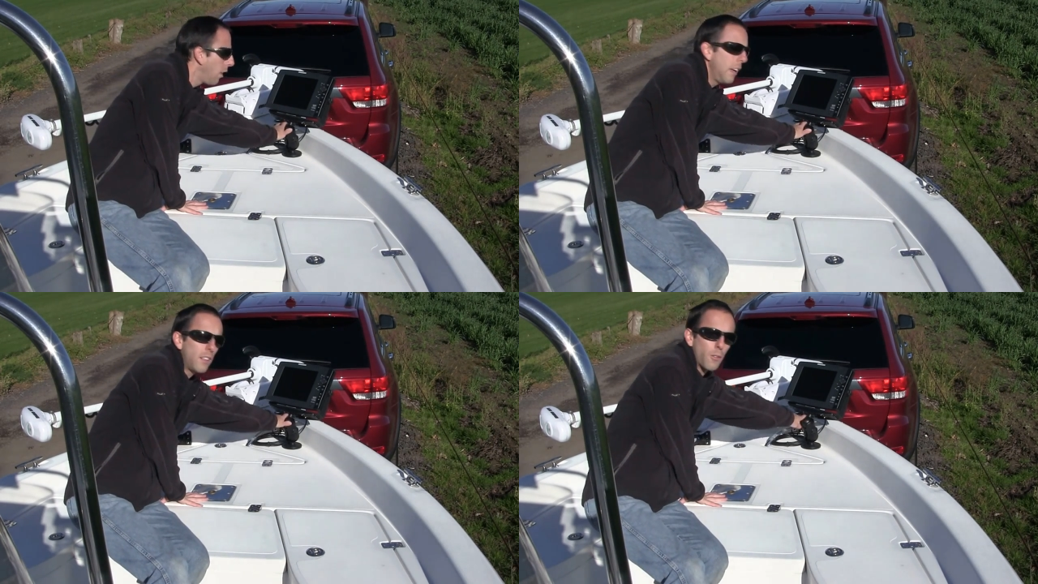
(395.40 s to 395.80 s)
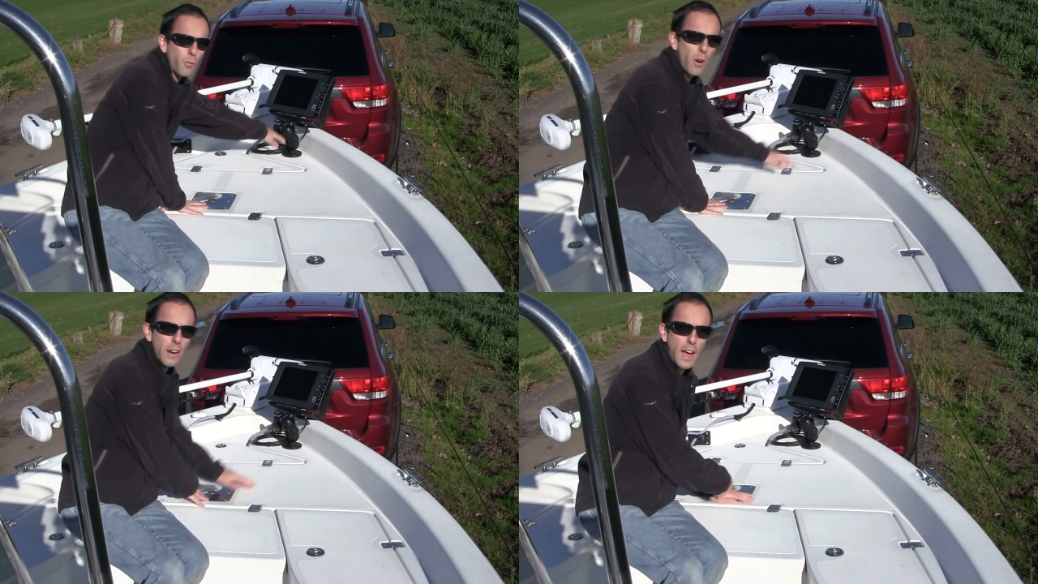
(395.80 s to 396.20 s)
see at the
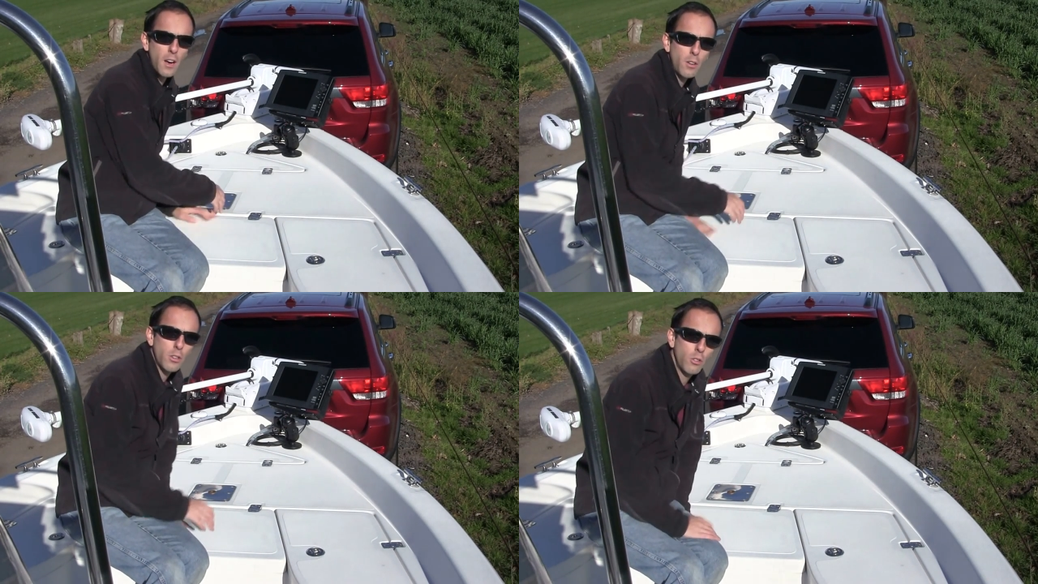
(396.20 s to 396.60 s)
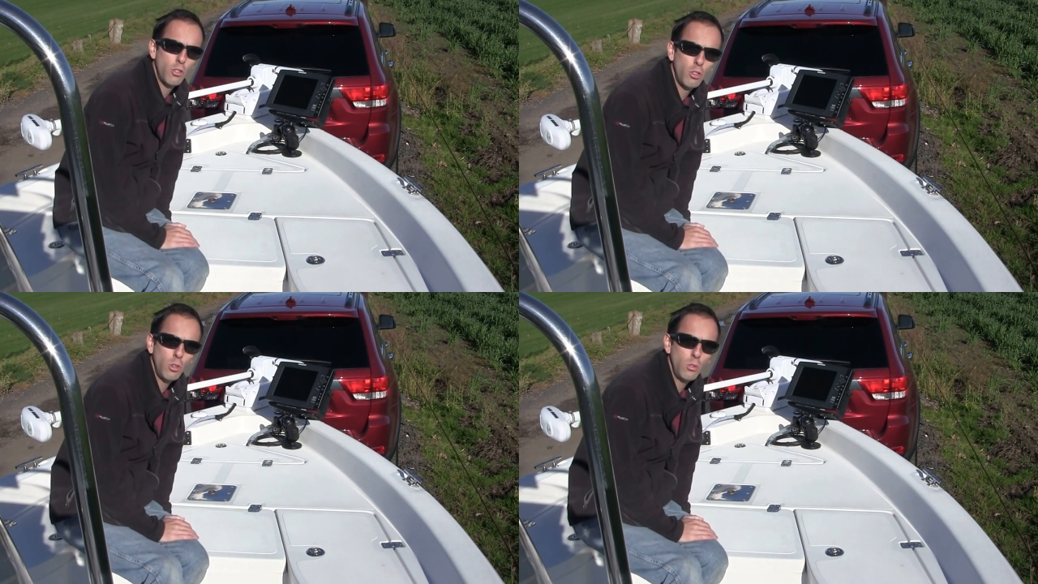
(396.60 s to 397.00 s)
front, I also
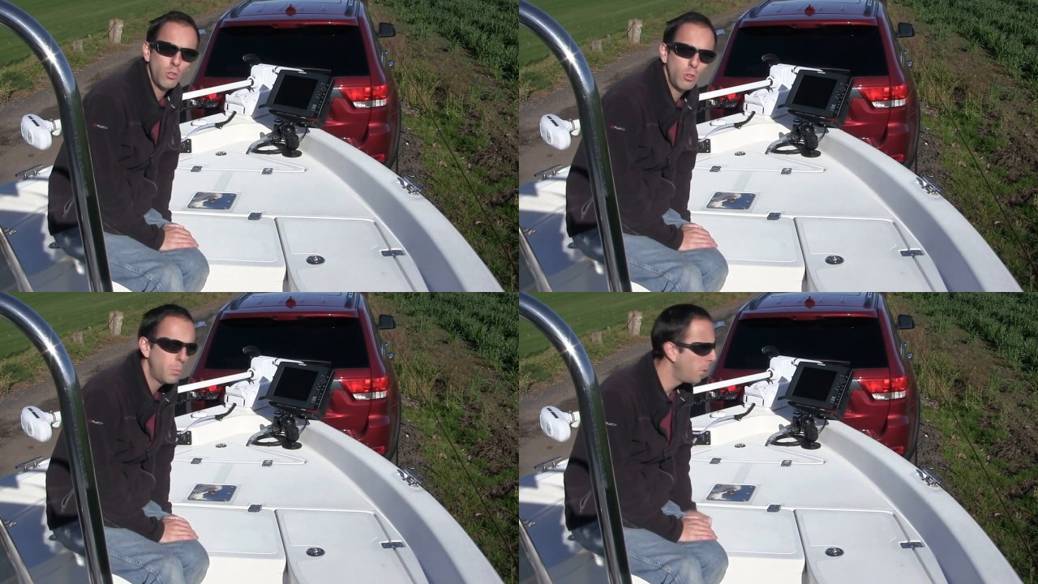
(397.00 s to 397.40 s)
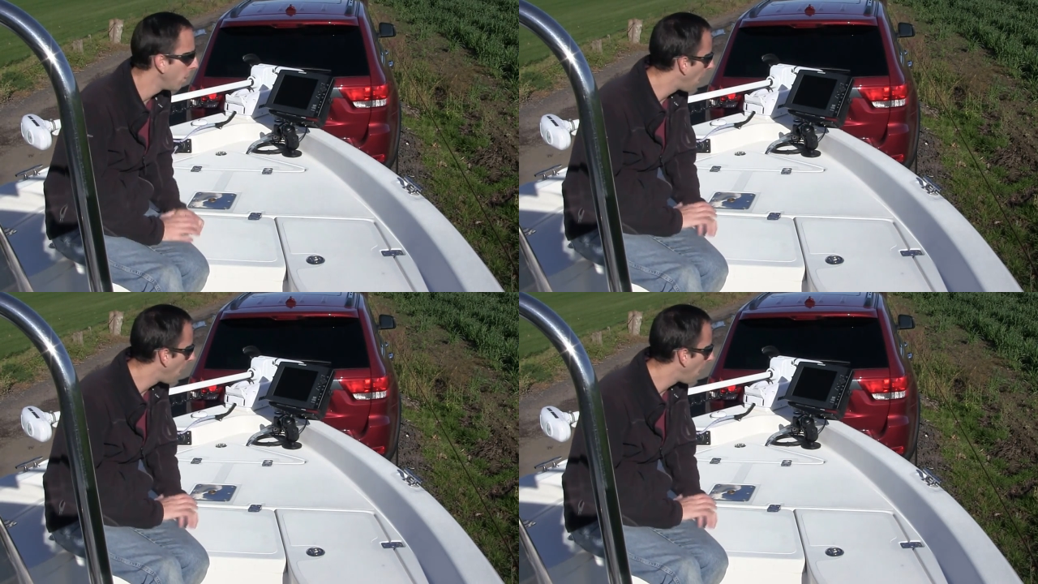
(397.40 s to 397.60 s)
choose to put